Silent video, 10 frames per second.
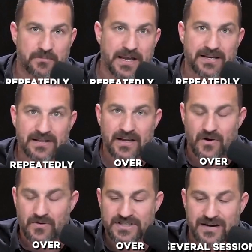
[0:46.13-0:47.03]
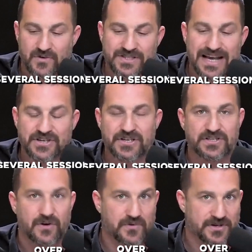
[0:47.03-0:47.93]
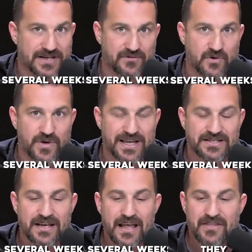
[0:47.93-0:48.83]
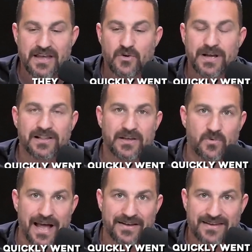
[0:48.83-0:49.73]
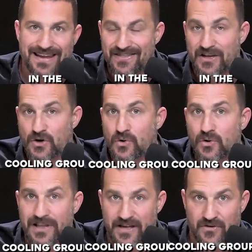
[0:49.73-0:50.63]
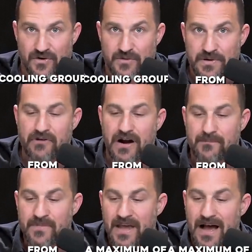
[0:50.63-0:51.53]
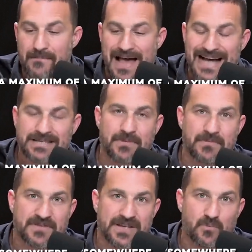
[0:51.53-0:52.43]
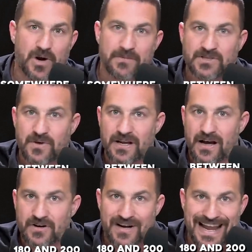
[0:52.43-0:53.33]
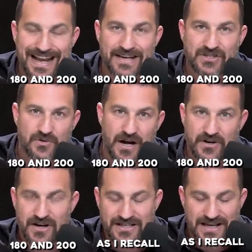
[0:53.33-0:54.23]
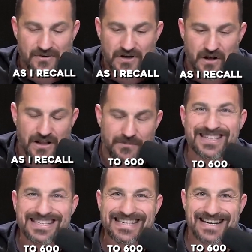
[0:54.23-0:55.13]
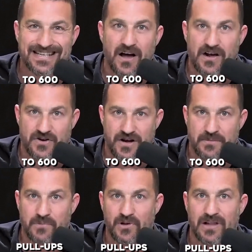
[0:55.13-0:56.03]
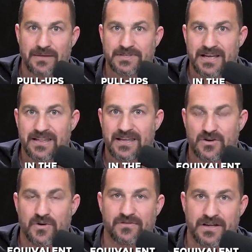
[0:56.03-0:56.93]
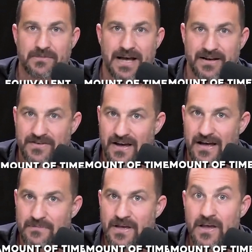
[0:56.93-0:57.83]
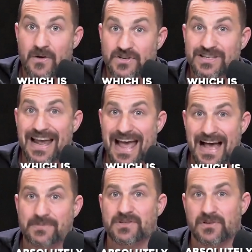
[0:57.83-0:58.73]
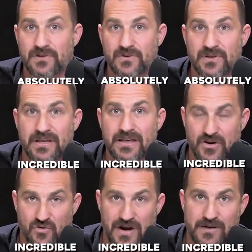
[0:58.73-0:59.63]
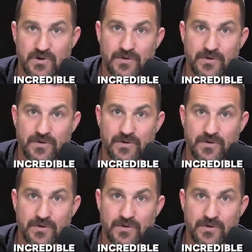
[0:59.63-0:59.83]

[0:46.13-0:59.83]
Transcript: repeatedly over several sessions, over several weeks, they quickly went in the cooling group from a maximum of somewhere between 180 and 200, as I recall, to 600 pull ups in the equivalent amount of time, which is absolutely incredible.